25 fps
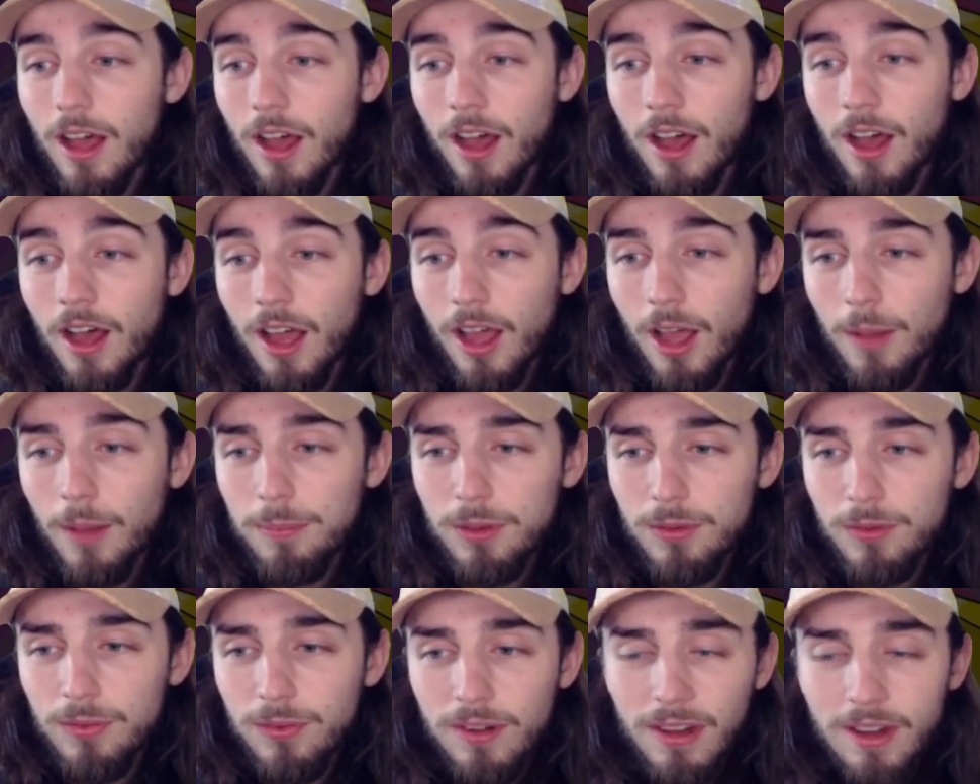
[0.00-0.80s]
I
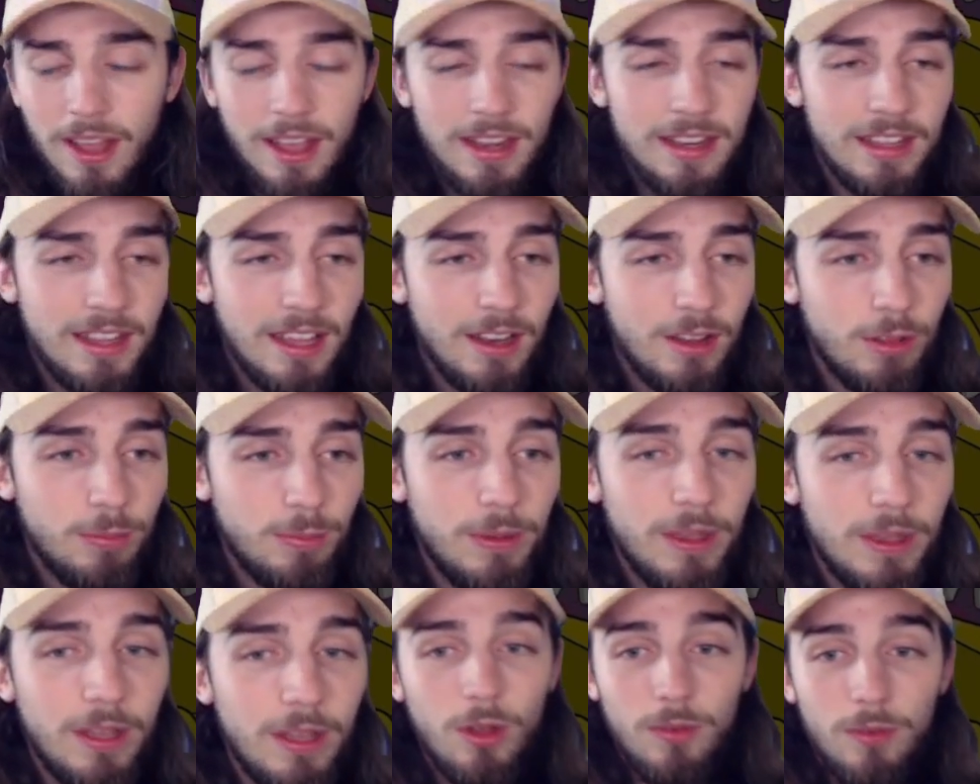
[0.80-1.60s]
opted for 98
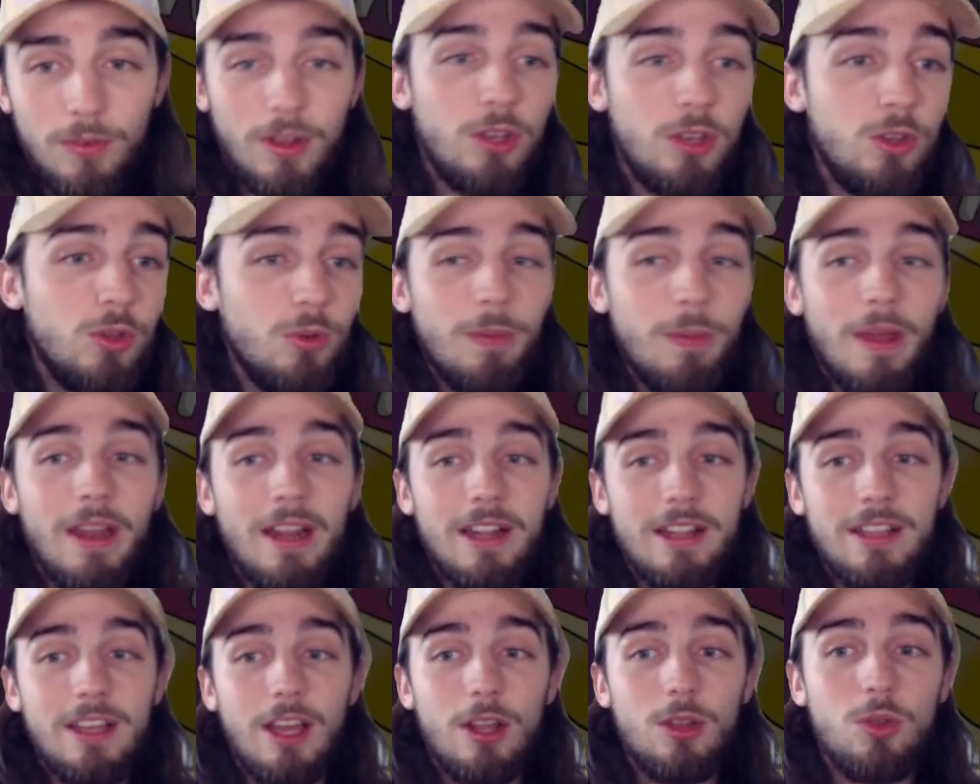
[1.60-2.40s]
speed, so if I do
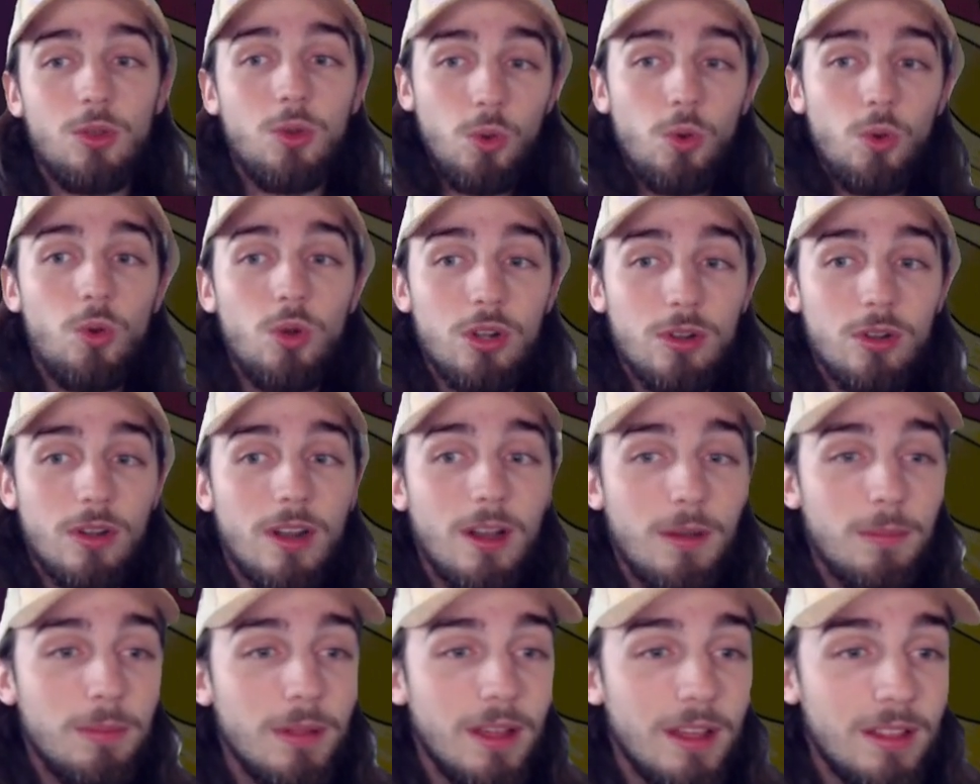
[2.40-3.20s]
manage to get 2
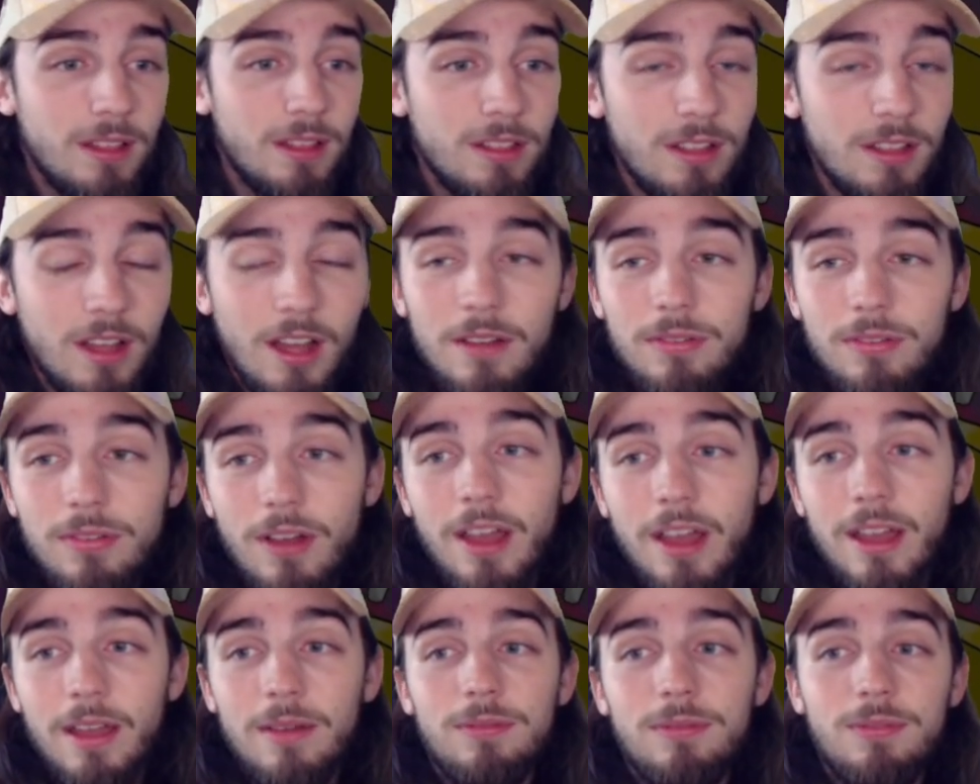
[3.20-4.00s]
Trailblazes off,
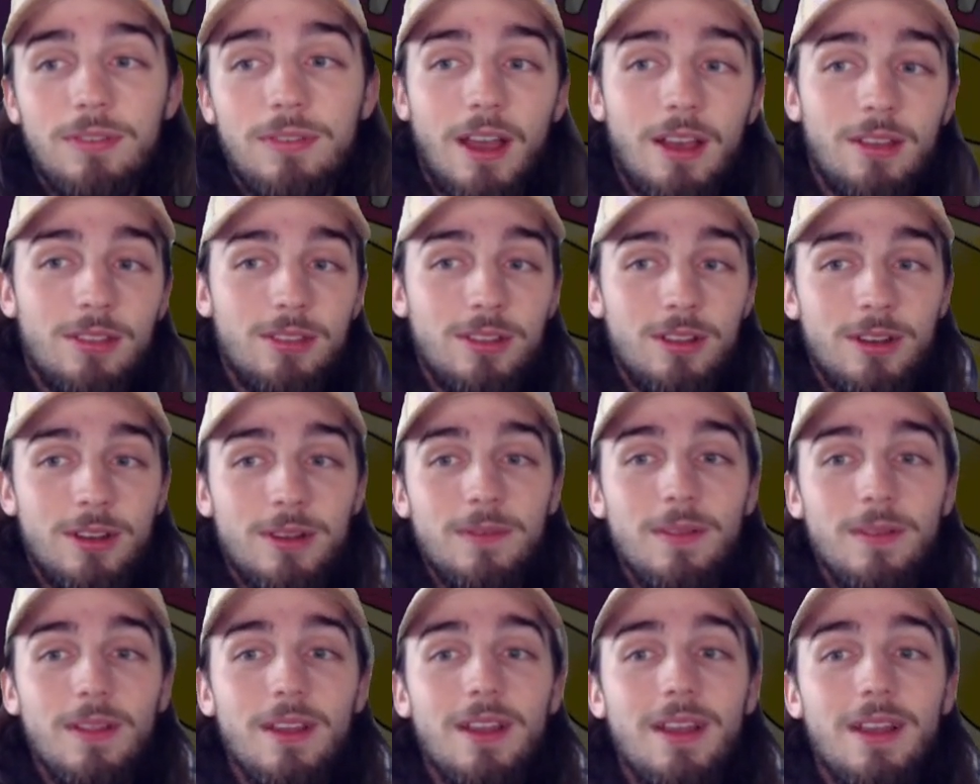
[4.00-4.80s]
I am
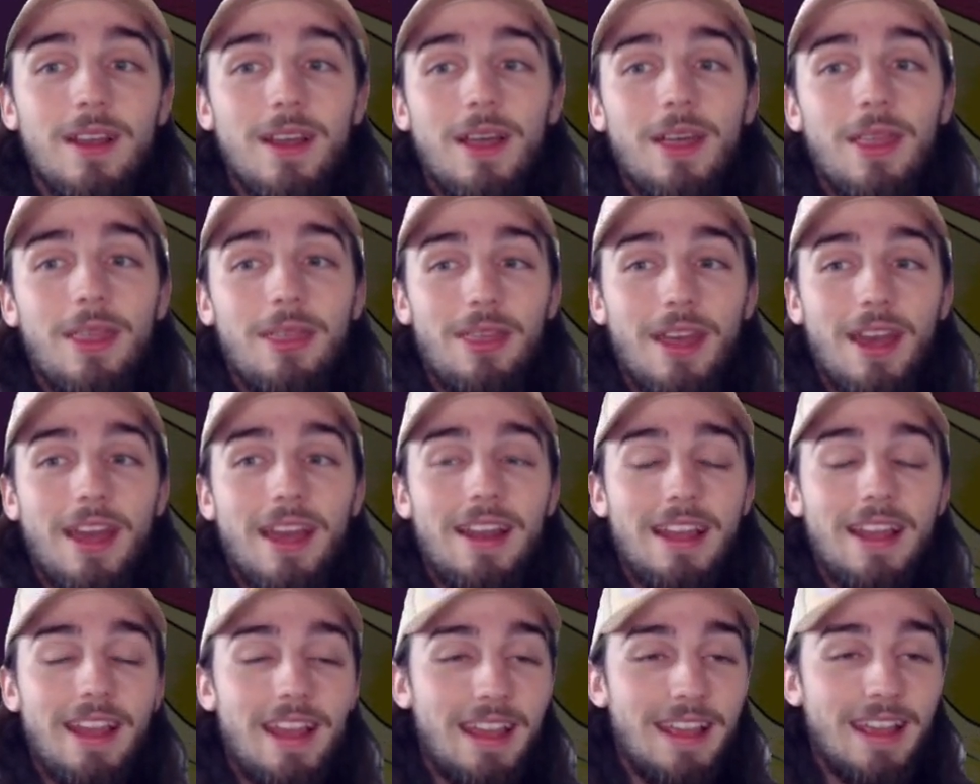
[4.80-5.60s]
faster
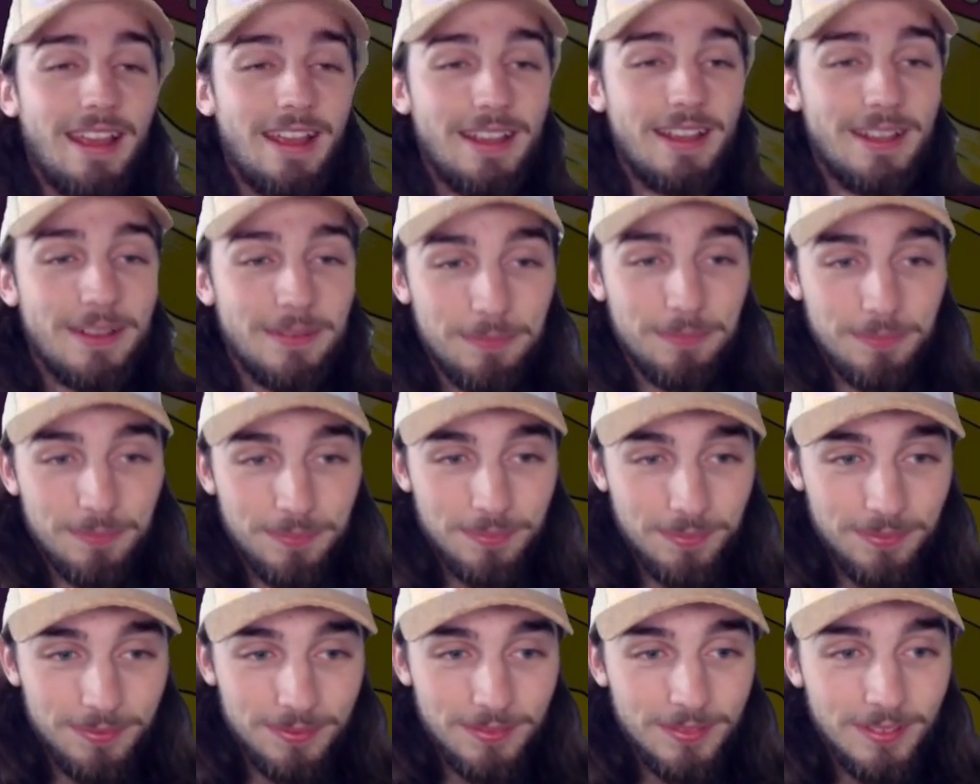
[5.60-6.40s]
than the
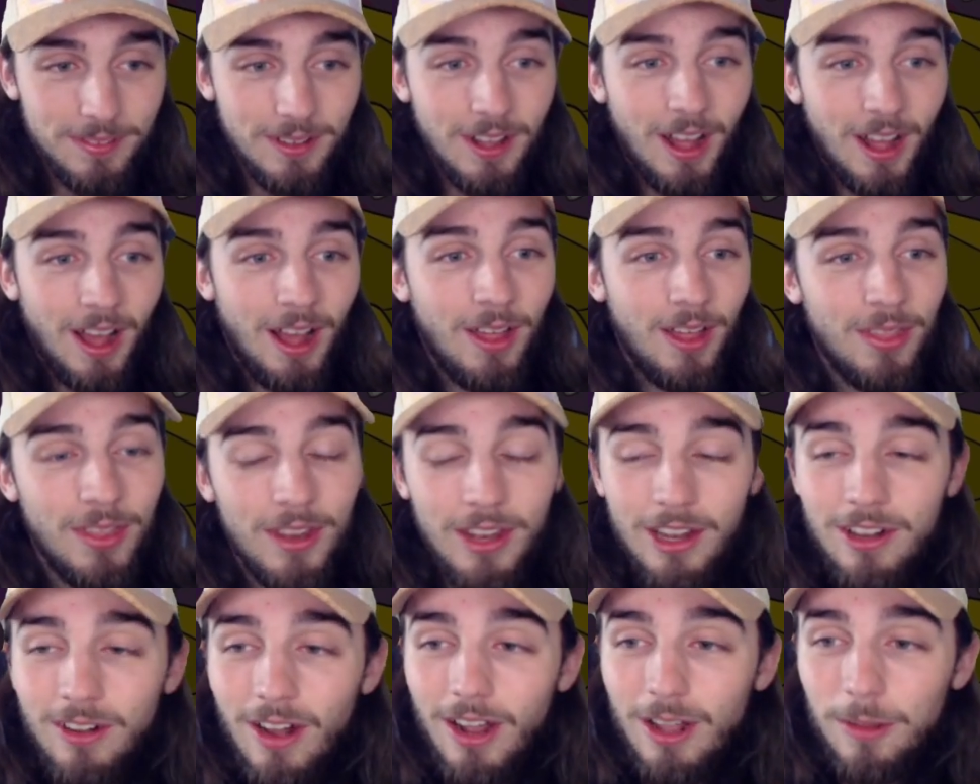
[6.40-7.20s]

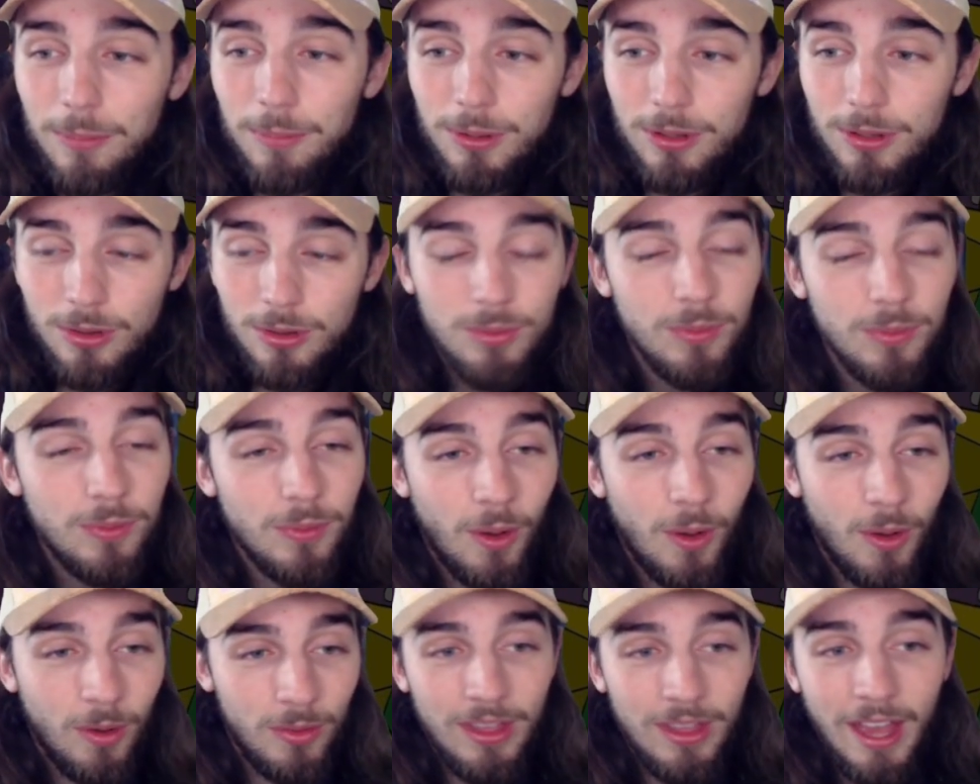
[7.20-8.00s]
Dragapults,
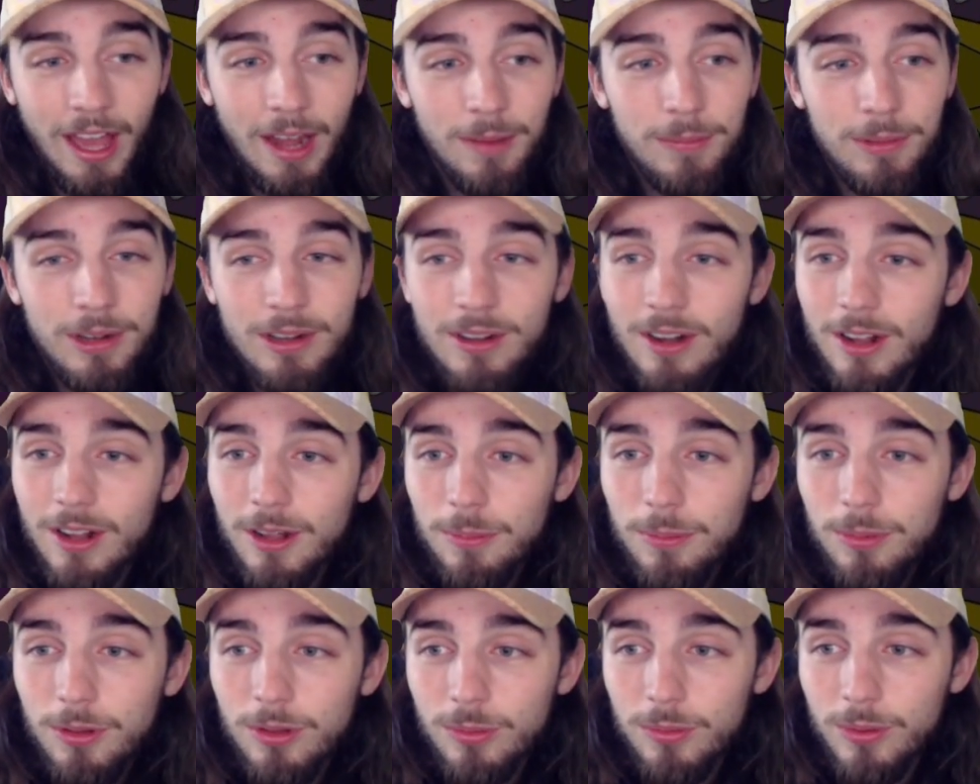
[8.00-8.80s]
or the Adamant
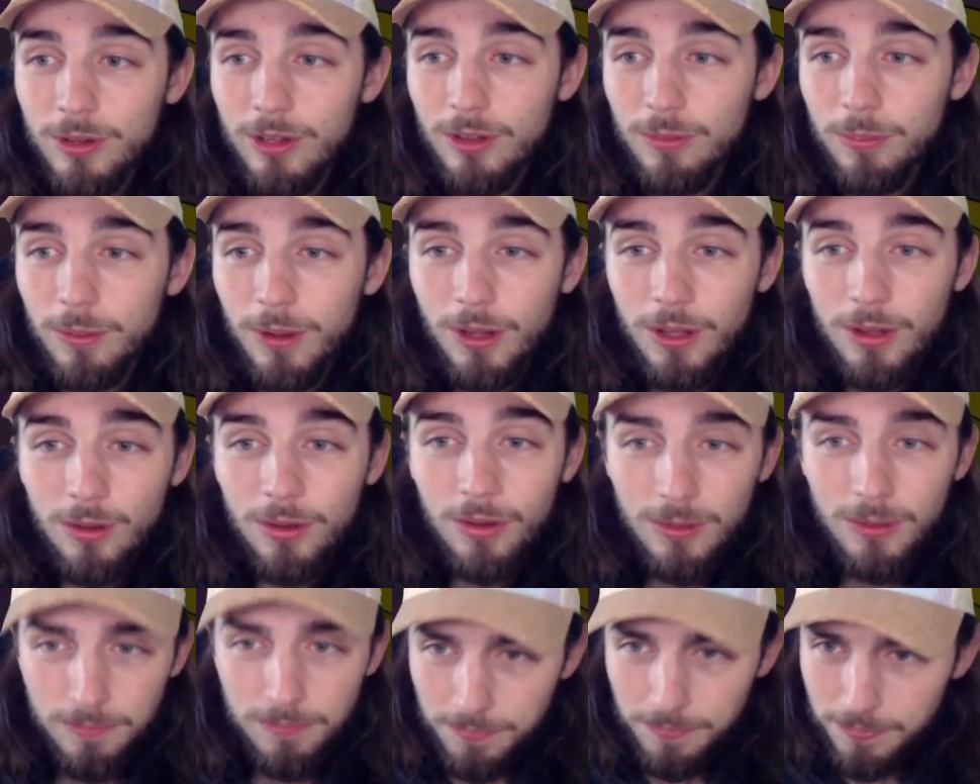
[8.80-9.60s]
Dragapults, which is pretty cool.